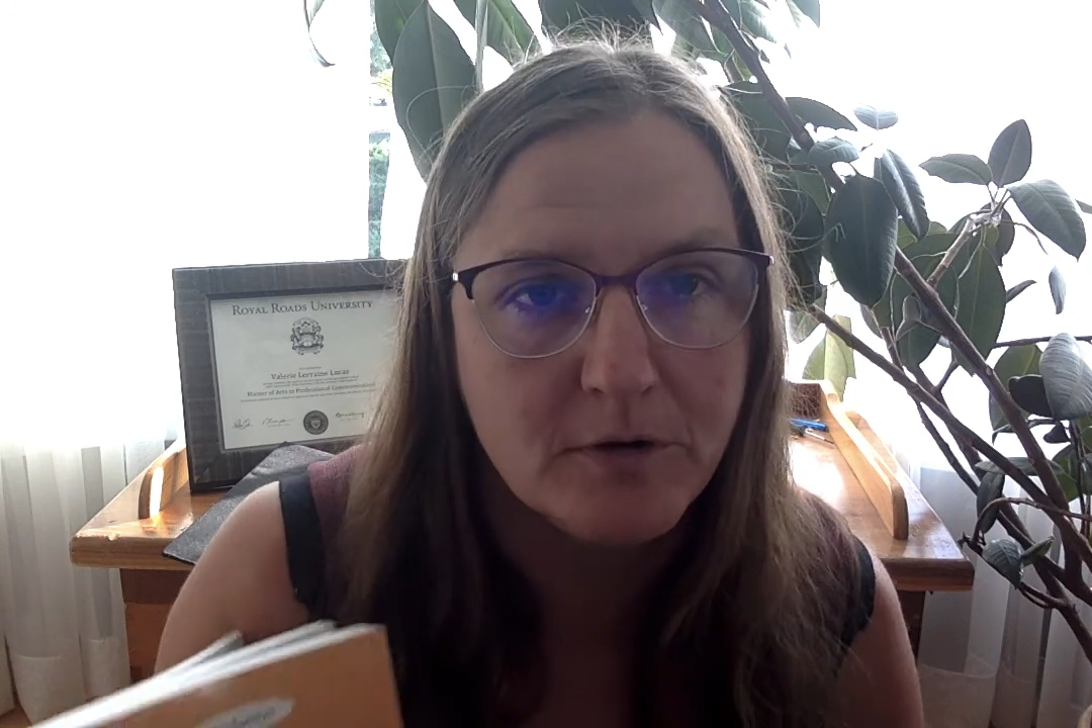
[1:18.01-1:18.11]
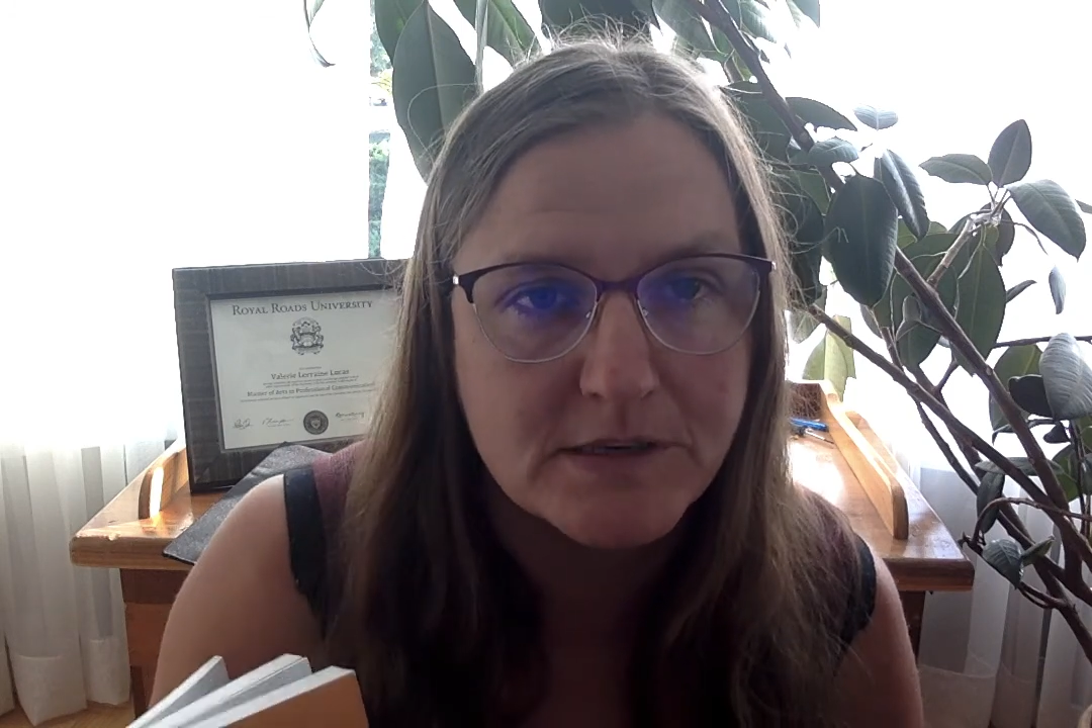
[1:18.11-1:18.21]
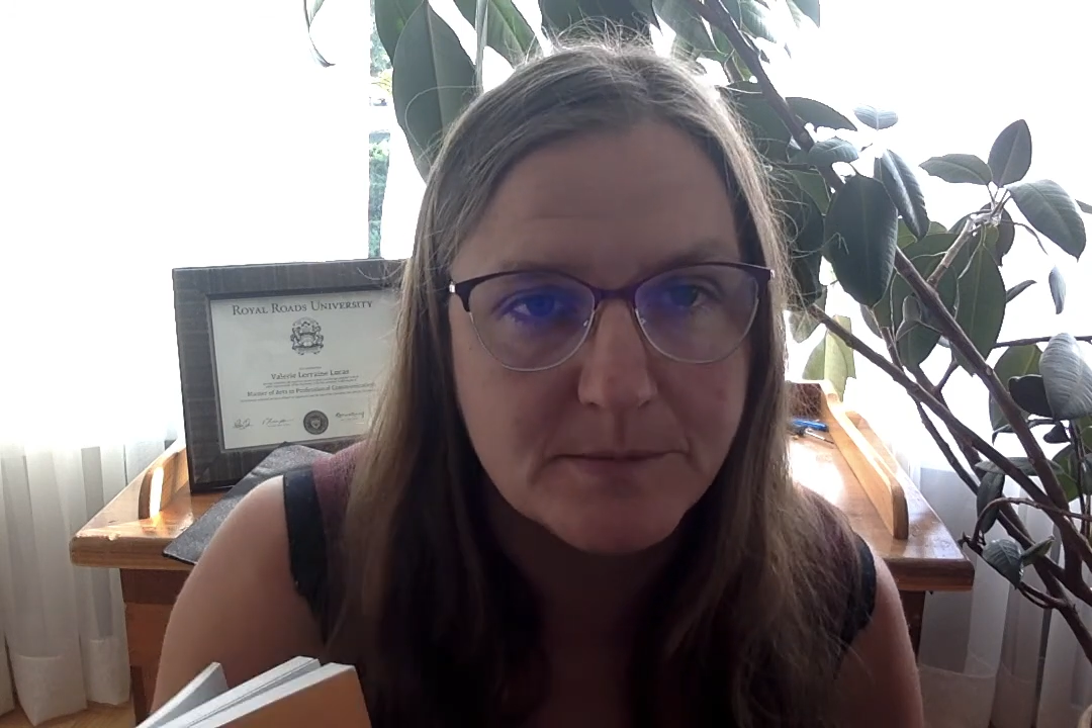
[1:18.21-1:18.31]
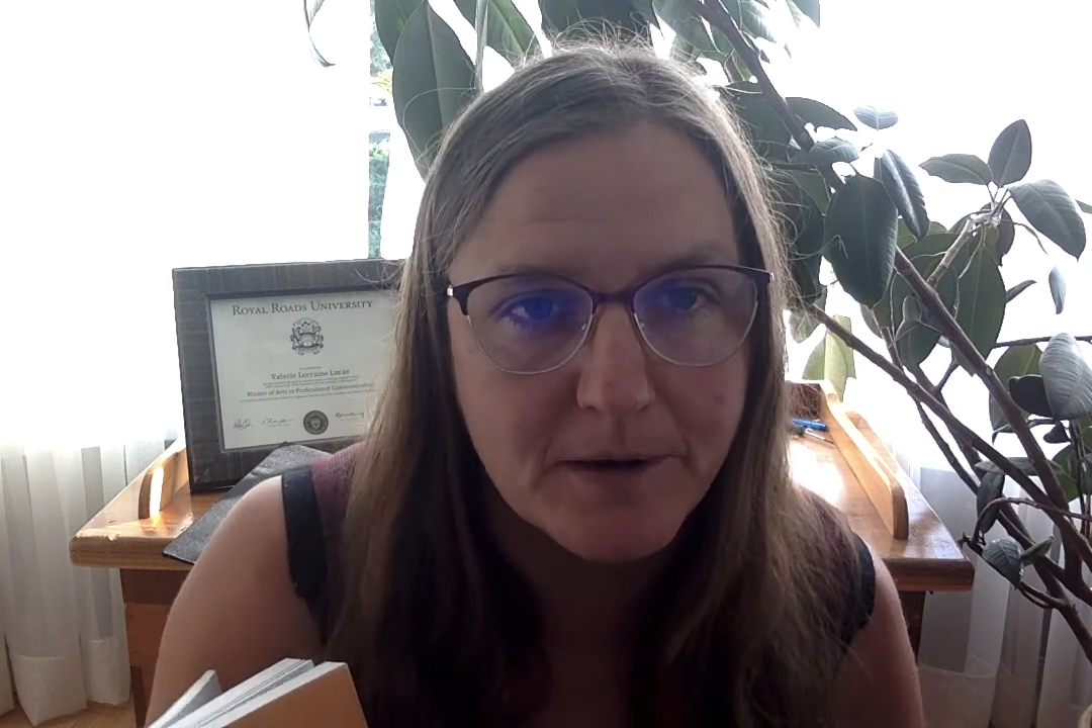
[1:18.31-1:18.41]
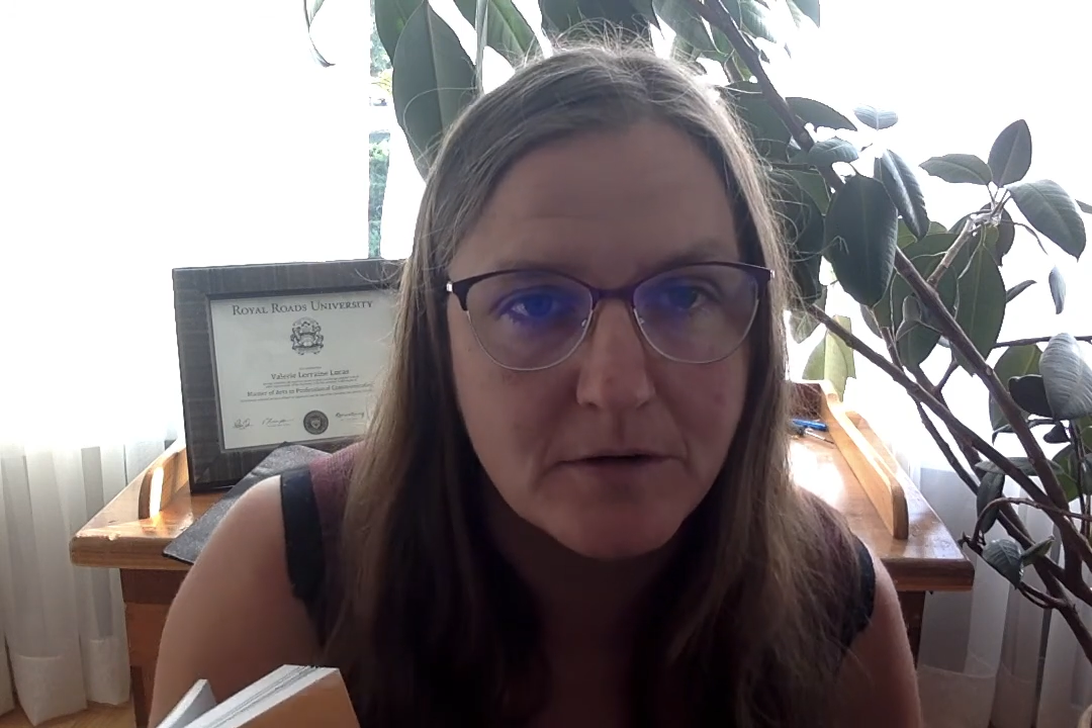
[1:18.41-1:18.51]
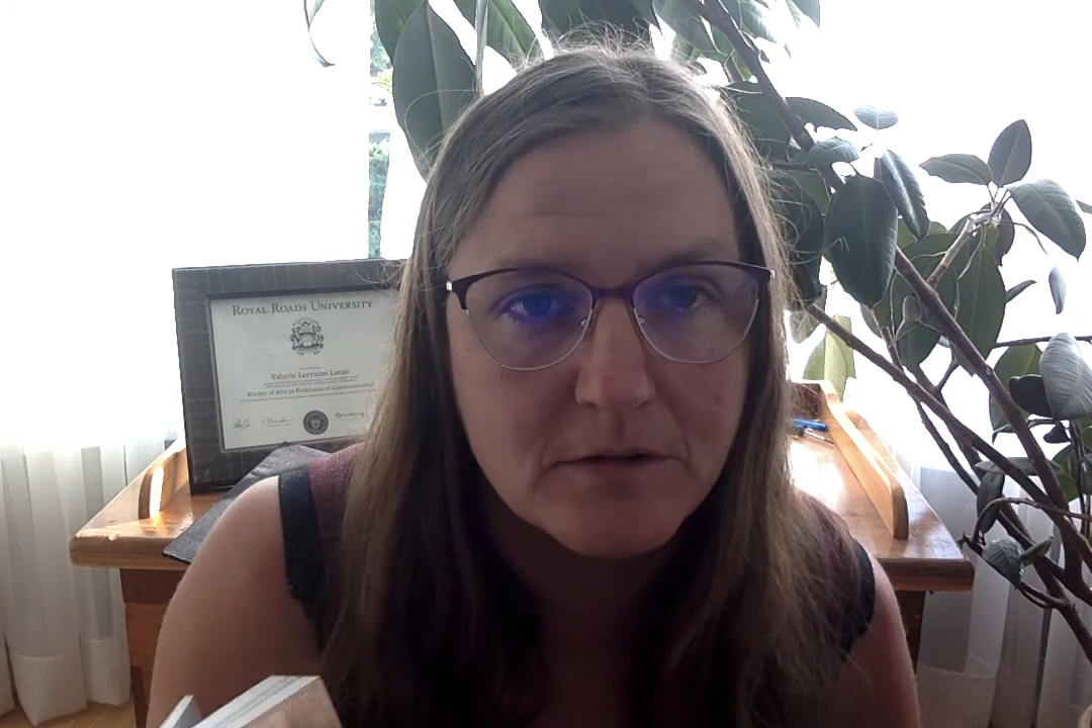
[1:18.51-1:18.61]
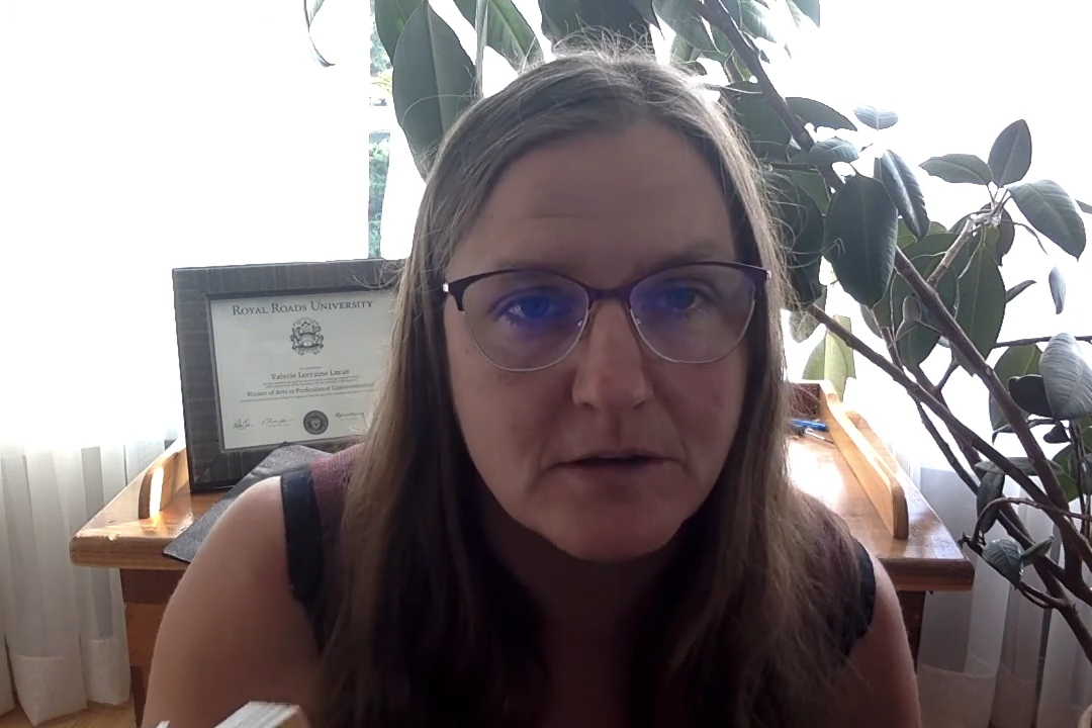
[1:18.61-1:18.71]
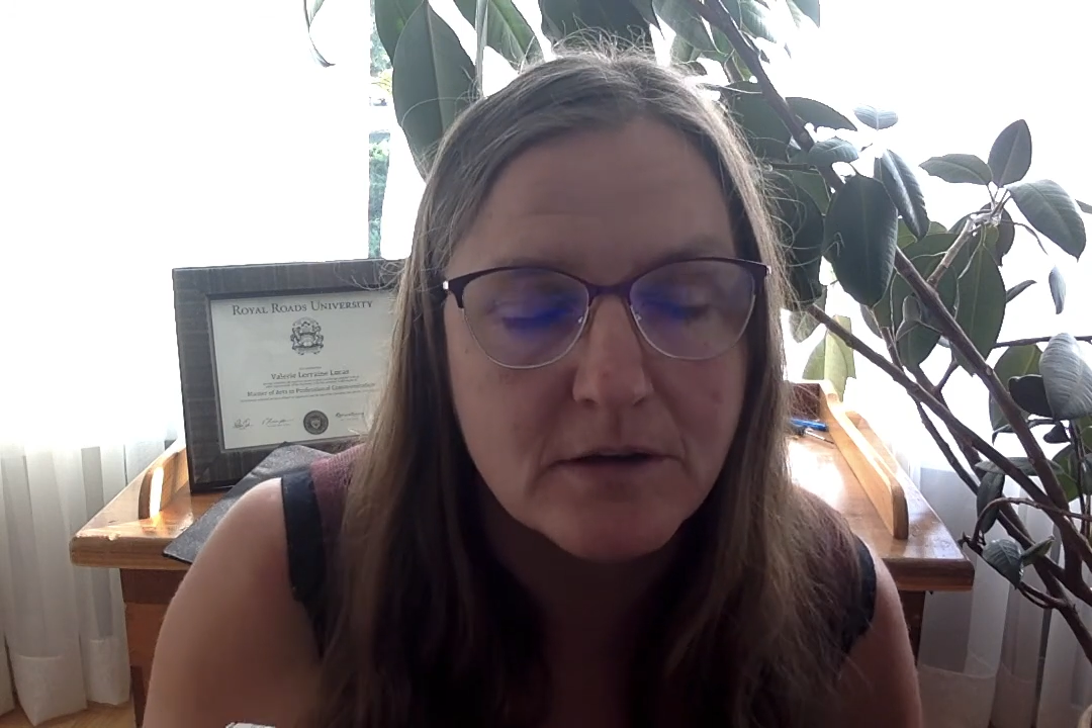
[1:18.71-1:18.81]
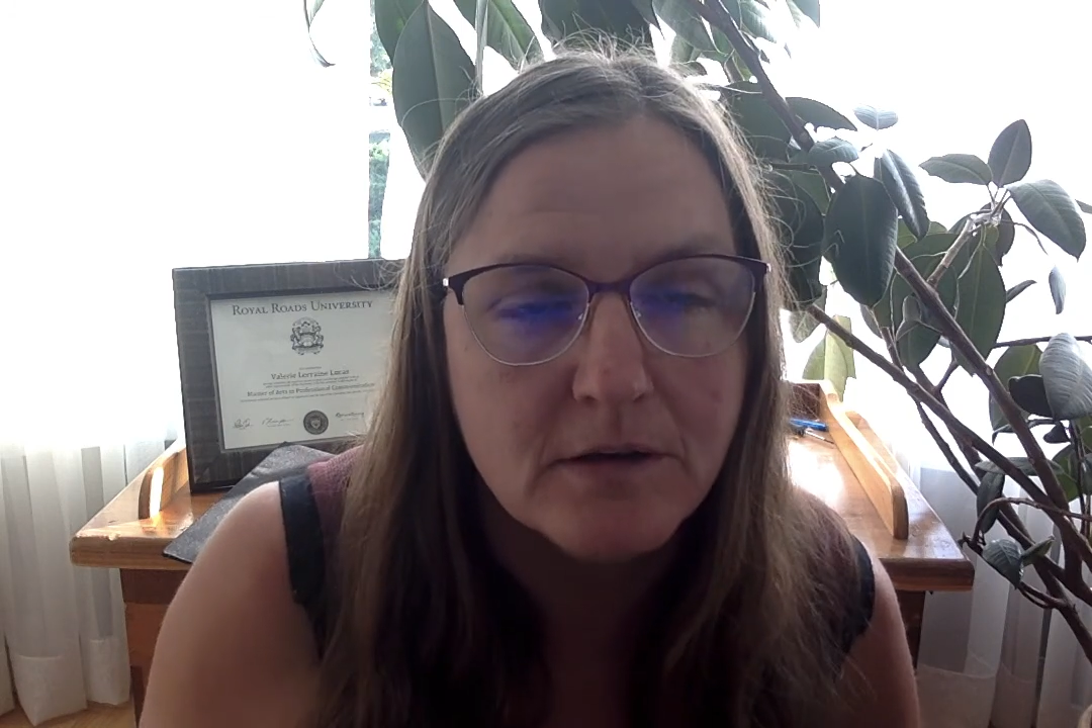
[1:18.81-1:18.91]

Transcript: is about,